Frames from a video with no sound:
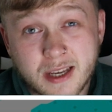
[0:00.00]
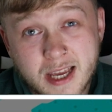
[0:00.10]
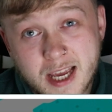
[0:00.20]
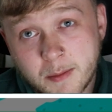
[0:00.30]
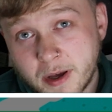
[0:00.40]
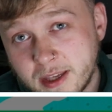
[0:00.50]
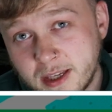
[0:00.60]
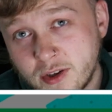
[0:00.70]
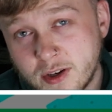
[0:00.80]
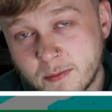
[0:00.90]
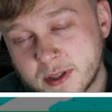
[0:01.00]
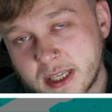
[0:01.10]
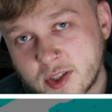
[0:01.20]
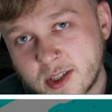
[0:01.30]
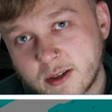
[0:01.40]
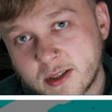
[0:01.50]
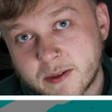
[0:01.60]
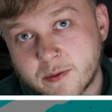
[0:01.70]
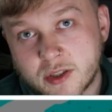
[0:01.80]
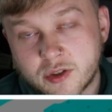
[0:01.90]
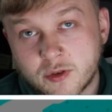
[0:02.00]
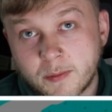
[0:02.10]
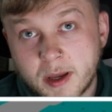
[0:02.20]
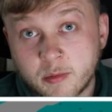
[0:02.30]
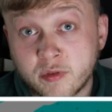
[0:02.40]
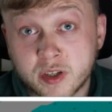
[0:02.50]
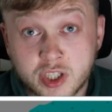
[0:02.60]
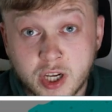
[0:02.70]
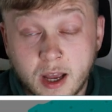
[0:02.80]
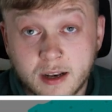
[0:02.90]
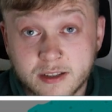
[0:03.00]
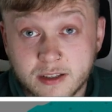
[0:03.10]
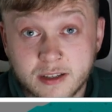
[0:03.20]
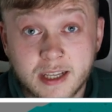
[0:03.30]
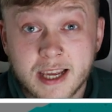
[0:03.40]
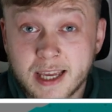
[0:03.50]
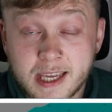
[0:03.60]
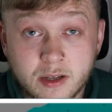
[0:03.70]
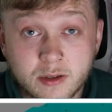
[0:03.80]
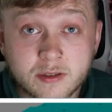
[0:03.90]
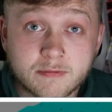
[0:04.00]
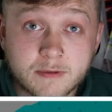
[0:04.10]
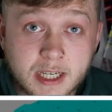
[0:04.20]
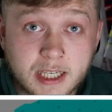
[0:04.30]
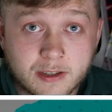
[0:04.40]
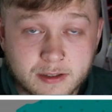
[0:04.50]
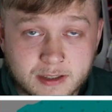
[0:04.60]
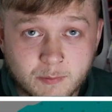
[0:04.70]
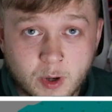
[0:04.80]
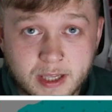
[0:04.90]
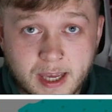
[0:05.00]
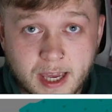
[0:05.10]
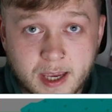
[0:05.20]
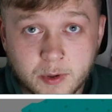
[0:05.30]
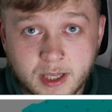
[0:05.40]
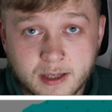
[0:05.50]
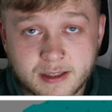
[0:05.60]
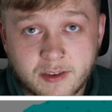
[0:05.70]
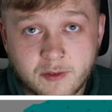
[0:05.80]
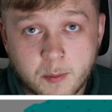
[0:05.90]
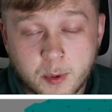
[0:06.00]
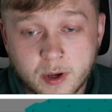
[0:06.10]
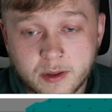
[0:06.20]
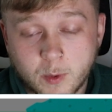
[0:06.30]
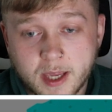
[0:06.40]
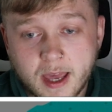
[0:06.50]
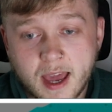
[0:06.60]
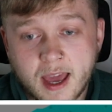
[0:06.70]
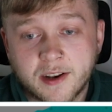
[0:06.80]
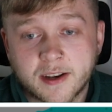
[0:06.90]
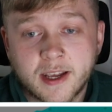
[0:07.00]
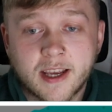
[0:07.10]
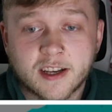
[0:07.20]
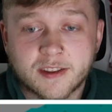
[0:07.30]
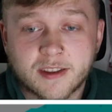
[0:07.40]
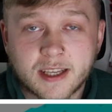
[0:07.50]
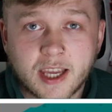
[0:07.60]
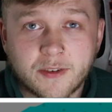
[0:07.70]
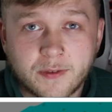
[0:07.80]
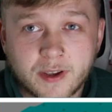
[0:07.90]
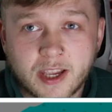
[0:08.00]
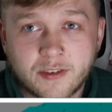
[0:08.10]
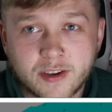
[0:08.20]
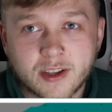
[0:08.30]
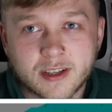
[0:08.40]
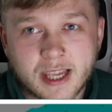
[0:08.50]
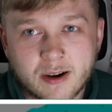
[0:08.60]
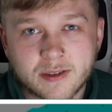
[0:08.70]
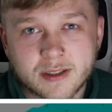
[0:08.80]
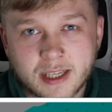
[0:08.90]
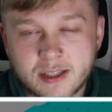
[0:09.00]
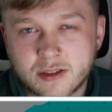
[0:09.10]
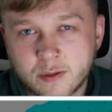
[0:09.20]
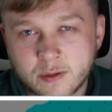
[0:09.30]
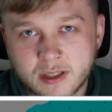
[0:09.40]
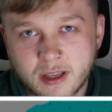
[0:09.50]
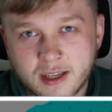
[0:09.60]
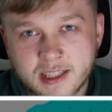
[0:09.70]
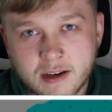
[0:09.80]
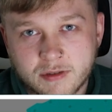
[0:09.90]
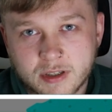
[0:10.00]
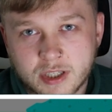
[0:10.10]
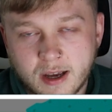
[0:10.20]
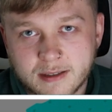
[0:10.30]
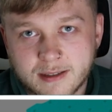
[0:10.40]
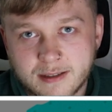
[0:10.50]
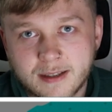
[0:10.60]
but I think you could potentially go differential, maybe with Richarlison. He looked really good when he came on against Liverpool at the weekend, and I think if you could guarantee 2 starts out of Richarlison,